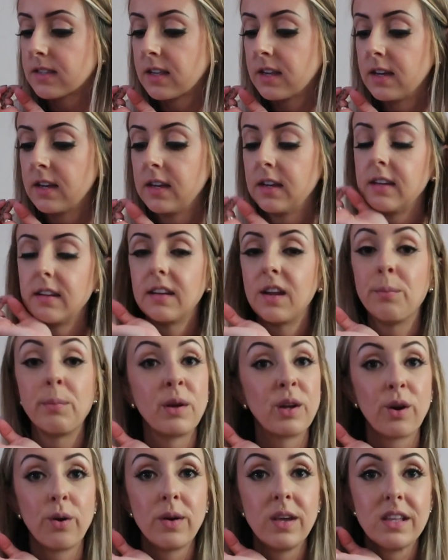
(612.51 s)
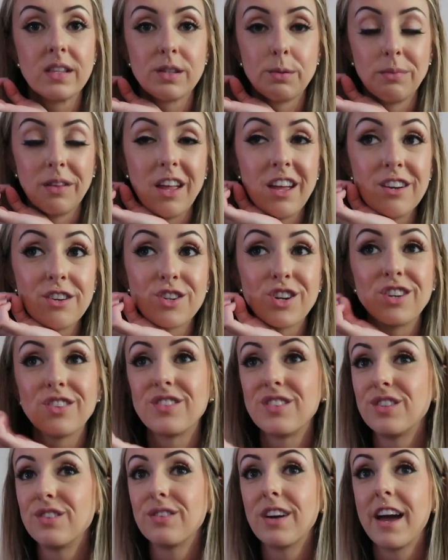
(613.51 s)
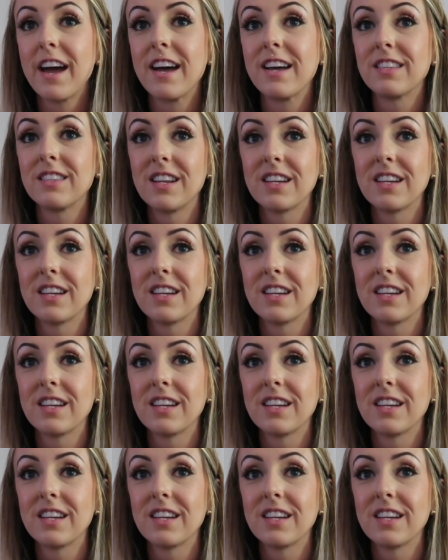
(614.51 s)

I'm gonna go eat some lunch. I'll see you guys